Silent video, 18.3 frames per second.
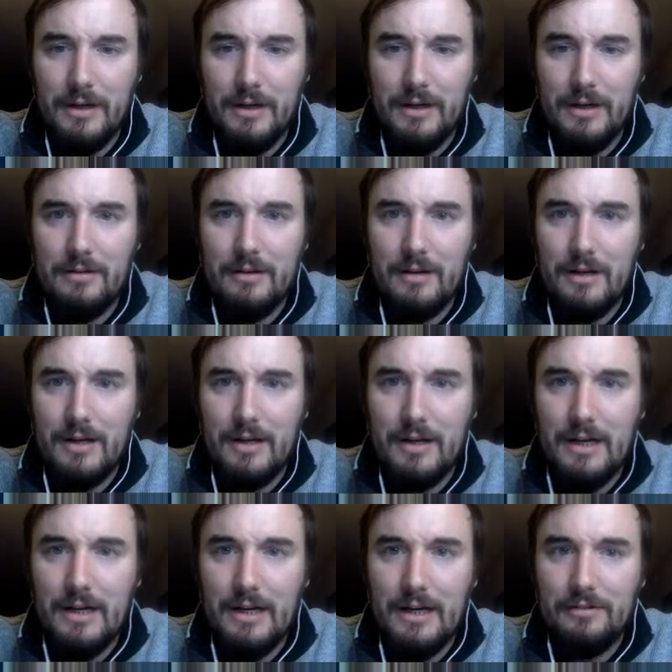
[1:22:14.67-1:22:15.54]
But
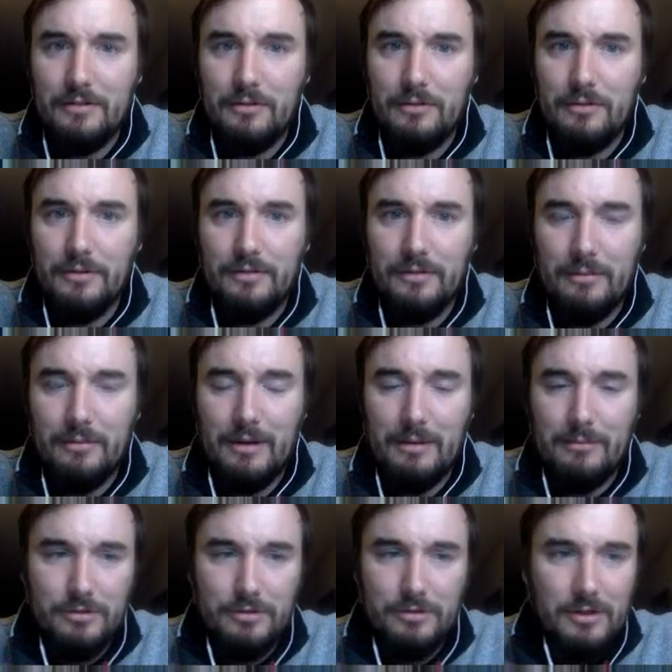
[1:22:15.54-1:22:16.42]
it's cool to see the
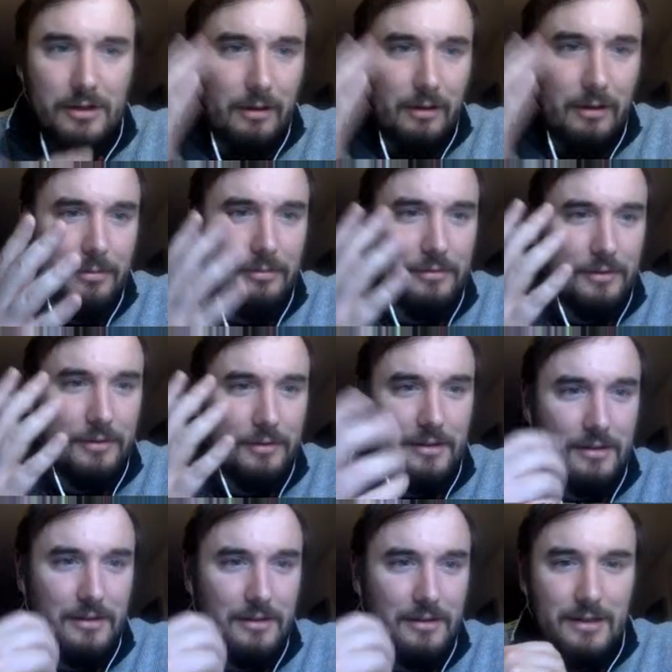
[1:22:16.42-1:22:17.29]
bramble shark
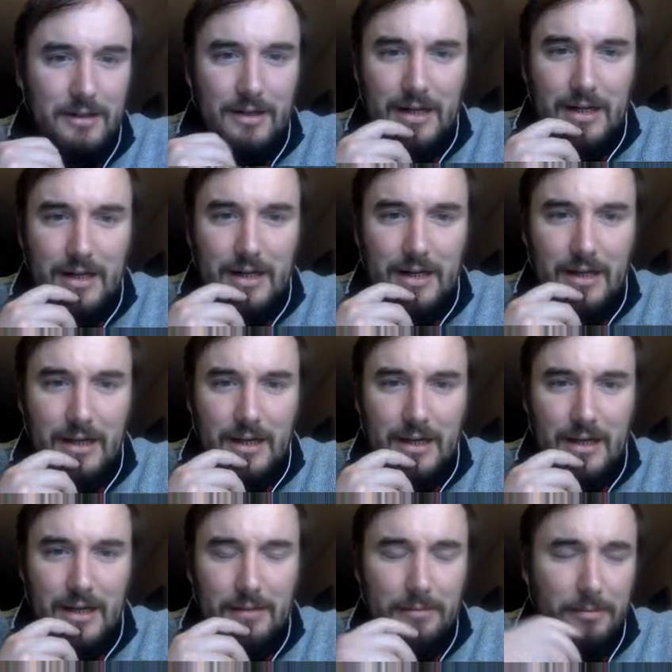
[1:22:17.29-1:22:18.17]
represented
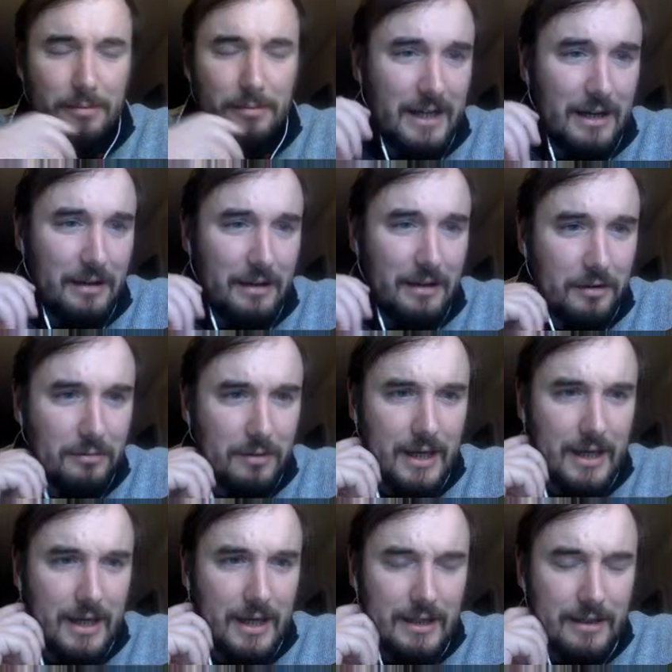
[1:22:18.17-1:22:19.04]
in a pretty healthy
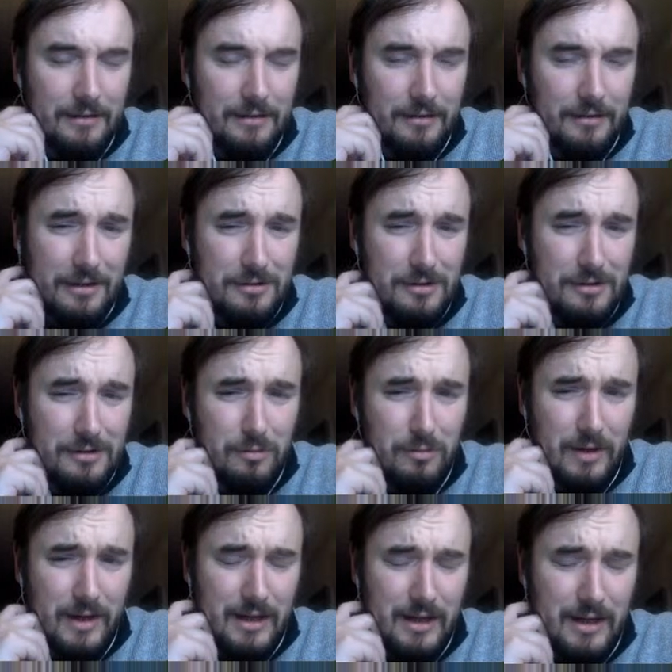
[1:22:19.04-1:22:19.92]
way. Like, there's actually
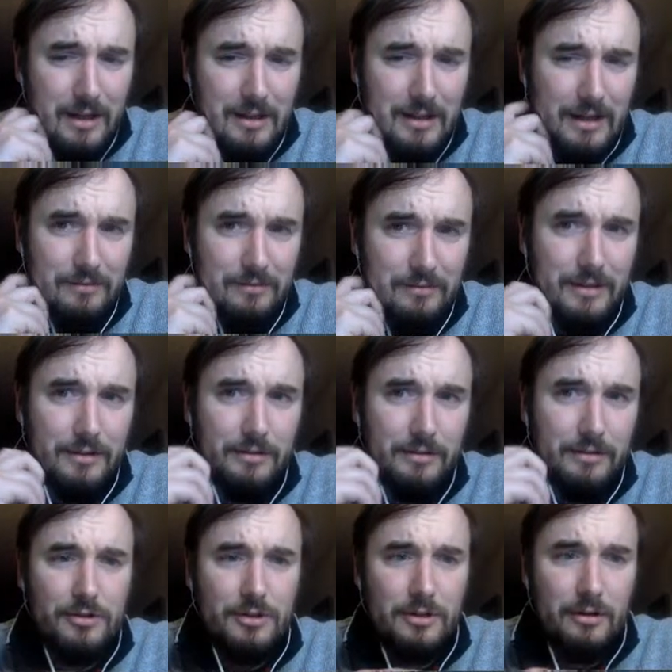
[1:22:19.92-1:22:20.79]
quite a lot of
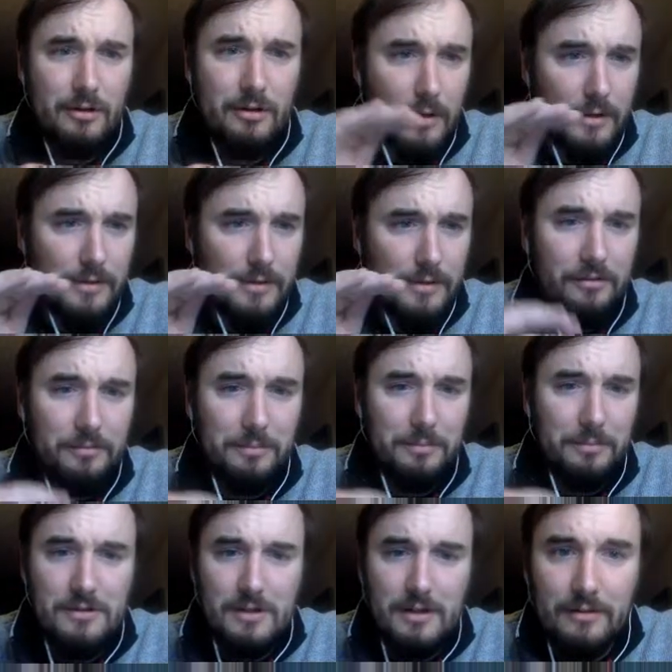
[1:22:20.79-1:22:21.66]
literature on this
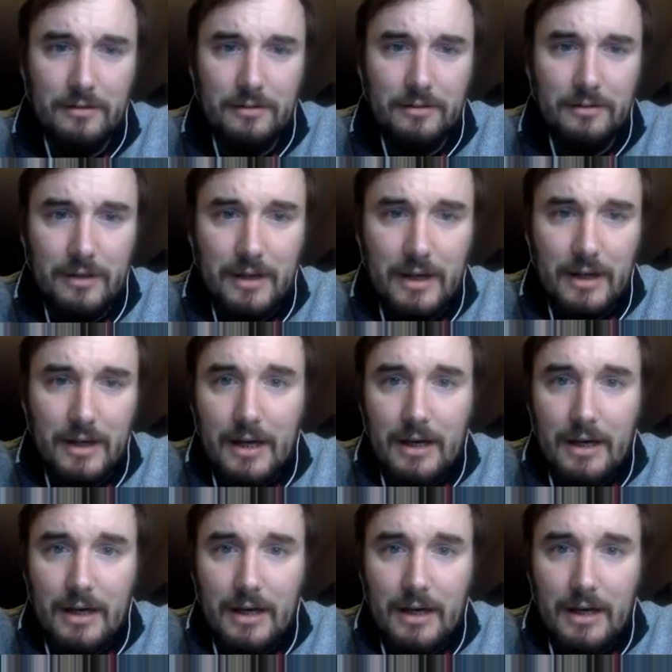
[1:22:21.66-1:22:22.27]
species.